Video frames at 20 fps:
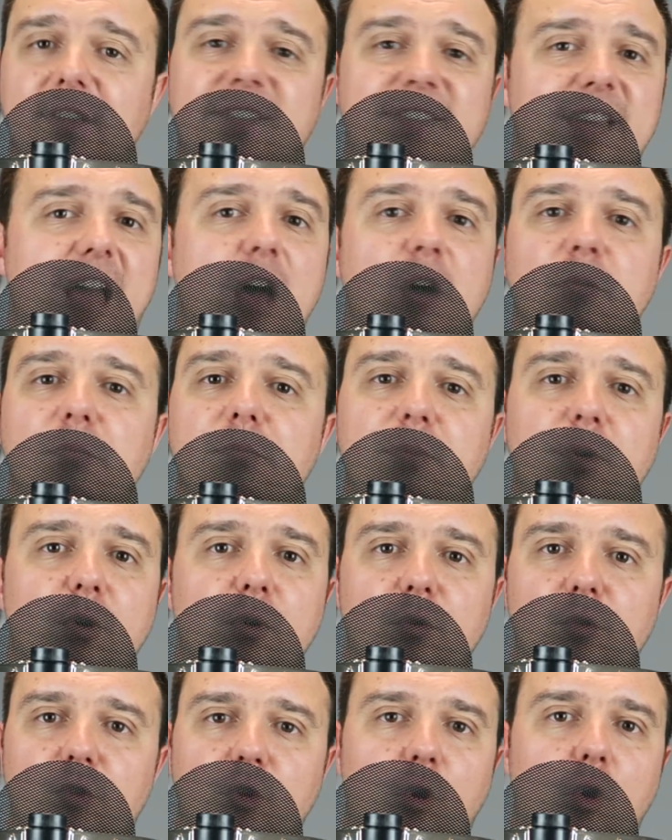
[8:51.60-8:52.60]
Sound
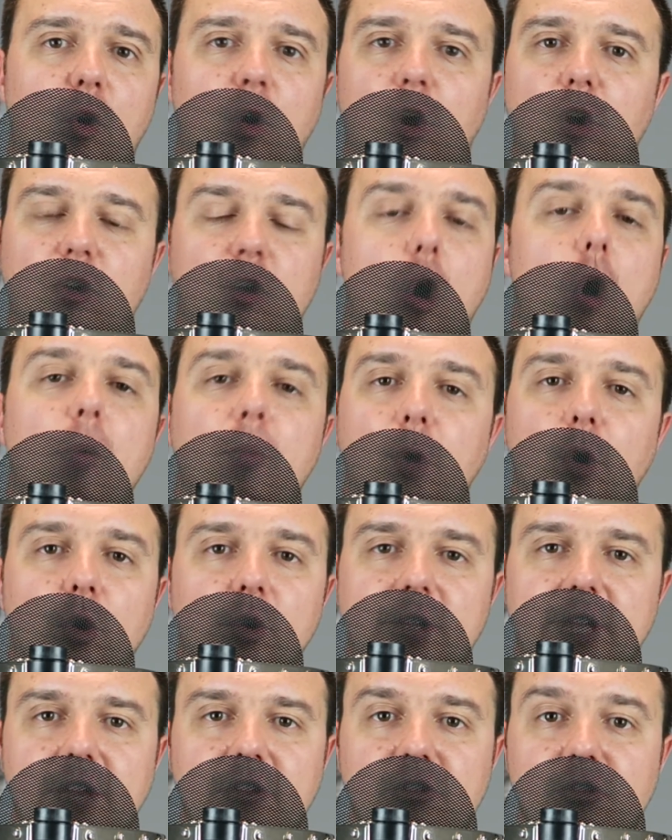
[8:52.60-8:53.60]
Booth or Adobe
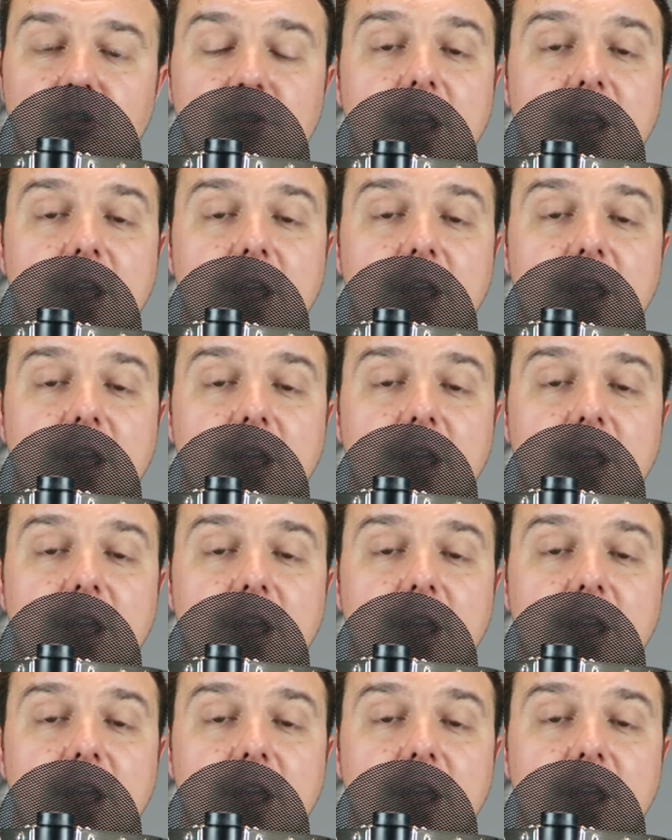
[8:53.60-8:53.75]
Audition